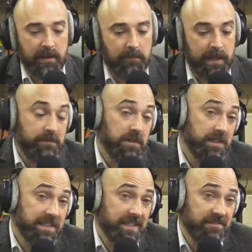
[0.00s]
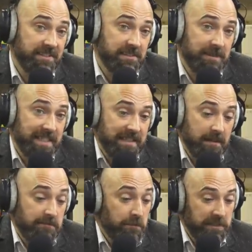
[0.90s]
But if you consider it to be a
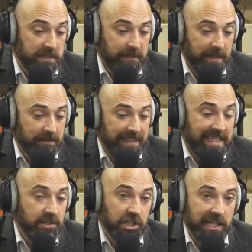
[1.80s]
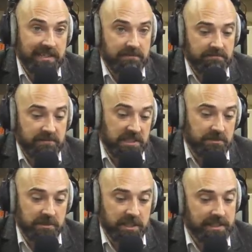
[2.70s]
£14 keychain that you
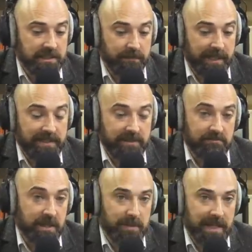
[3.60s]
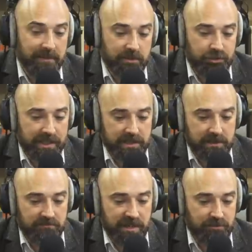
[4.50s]
can customize, maybe have it trigger
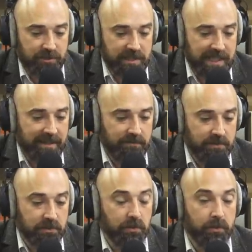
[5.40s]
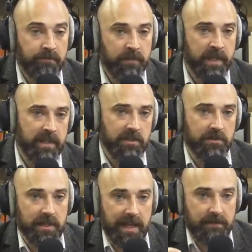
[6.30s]
some retro sounds, or you
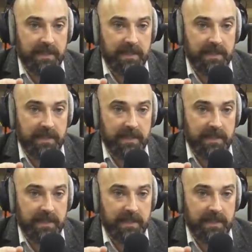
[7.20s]
could have